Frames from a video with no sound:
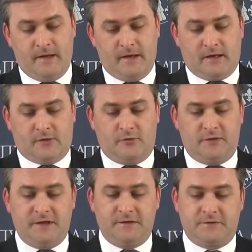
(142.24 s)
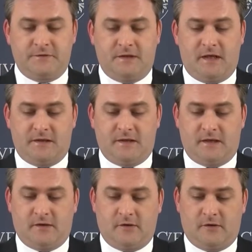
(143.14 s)
According to the
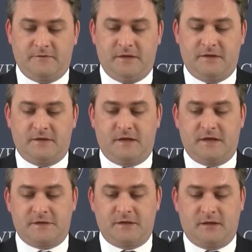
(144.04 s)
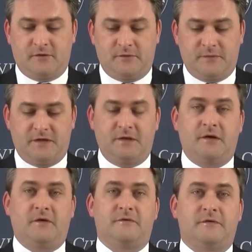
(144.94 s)
data of the International
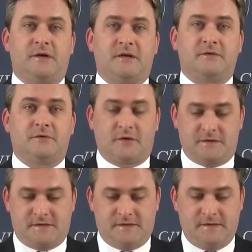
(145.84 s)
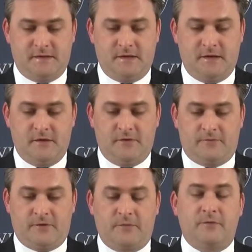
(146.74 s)
Committee of the Red Cross
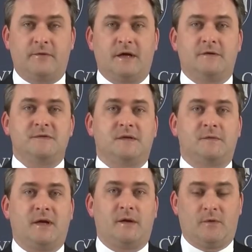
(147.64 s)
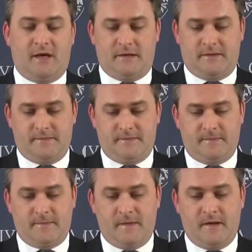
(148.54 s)
from 2021,
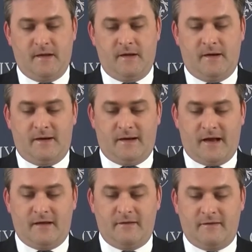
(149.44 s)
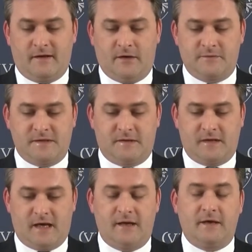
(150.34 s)

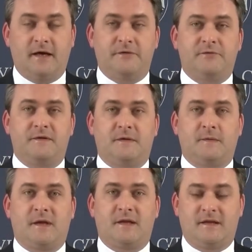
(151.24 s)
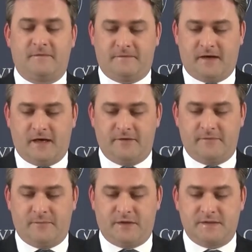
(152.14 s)

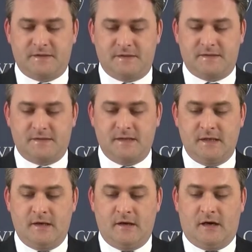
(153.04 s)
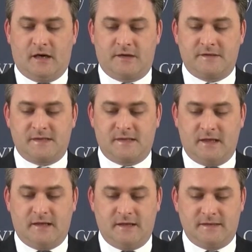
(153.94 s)
9,925 persons are
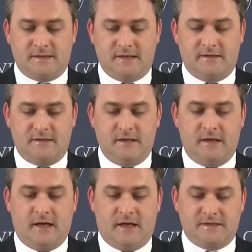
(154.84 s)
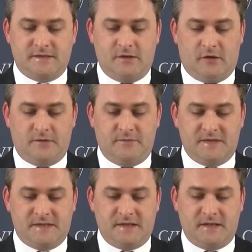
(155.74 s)
still listed as gone
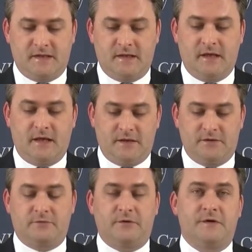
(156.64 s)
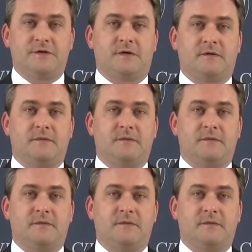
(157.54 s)
missing in the region.